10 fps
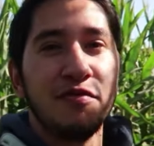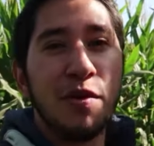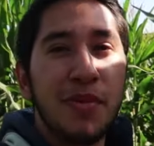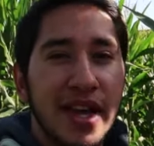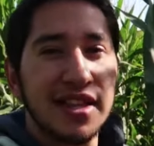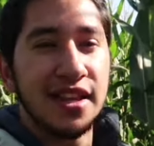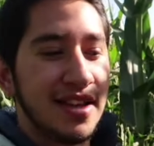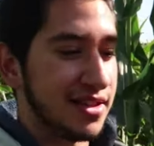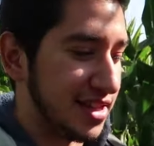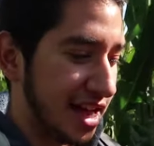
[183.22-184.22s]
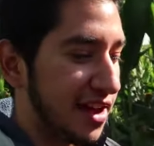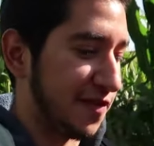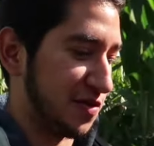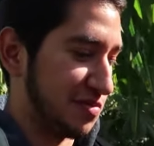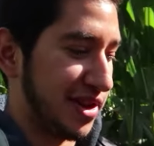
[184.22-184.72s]
we picked the
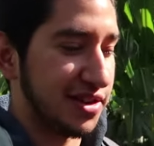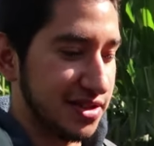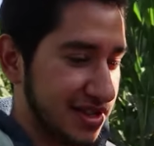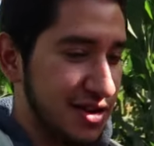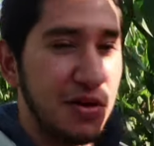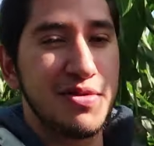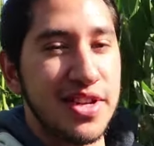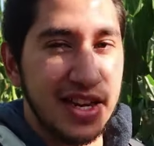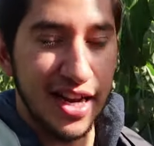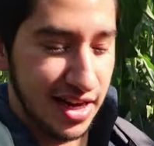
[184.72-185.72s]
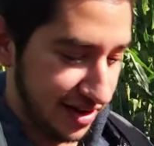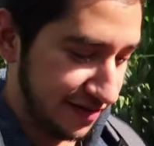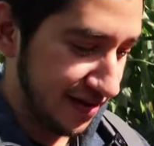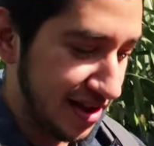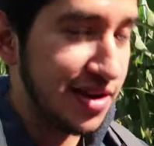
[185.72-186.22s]
iPhone because nobody can
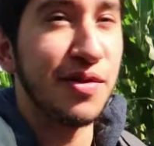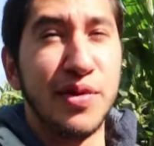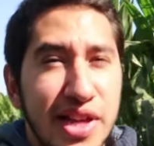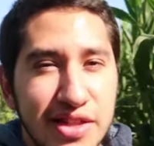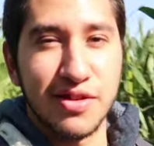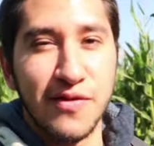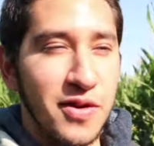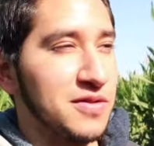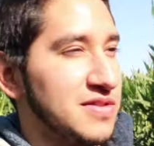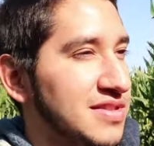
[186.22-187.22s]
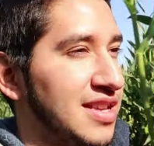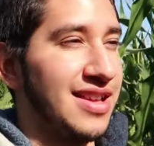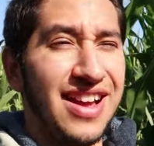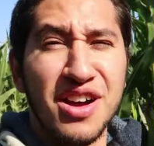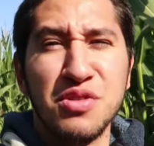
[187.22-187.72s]
live without their phone.
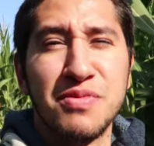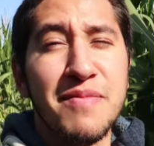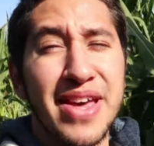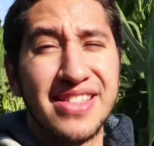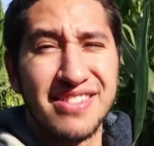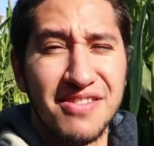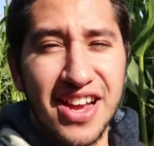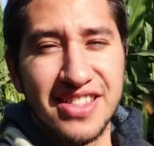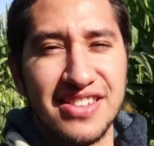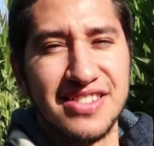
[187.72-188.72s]
I hope we made the right